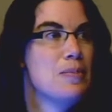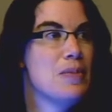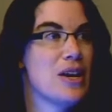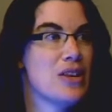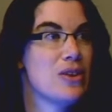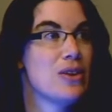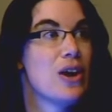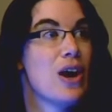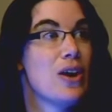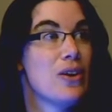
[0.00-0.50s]

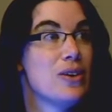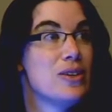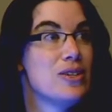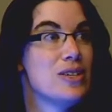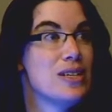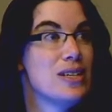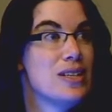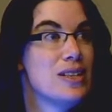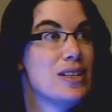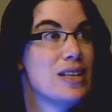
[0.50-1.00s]

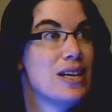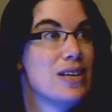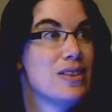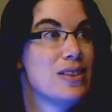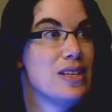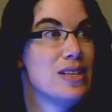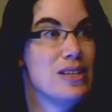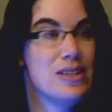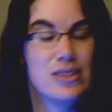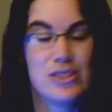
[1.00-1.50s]
methodology
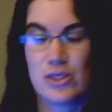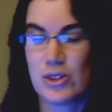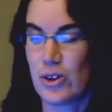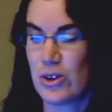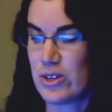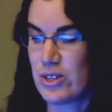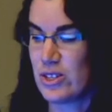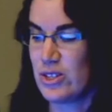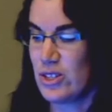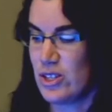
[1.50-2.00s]
than the
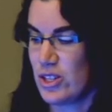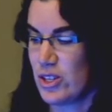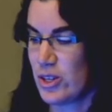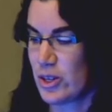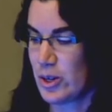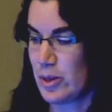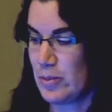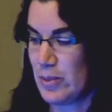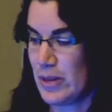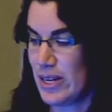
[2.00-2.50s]
starch and
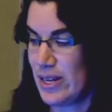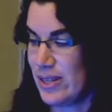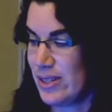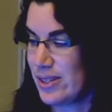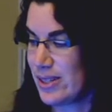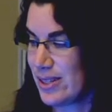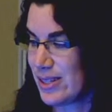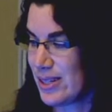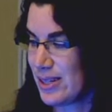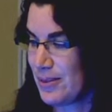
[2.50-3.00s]

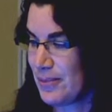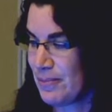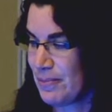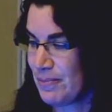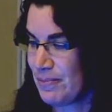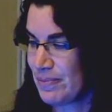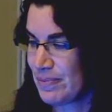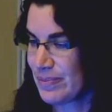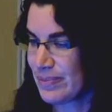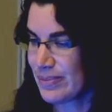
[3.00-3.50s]
sugar-based.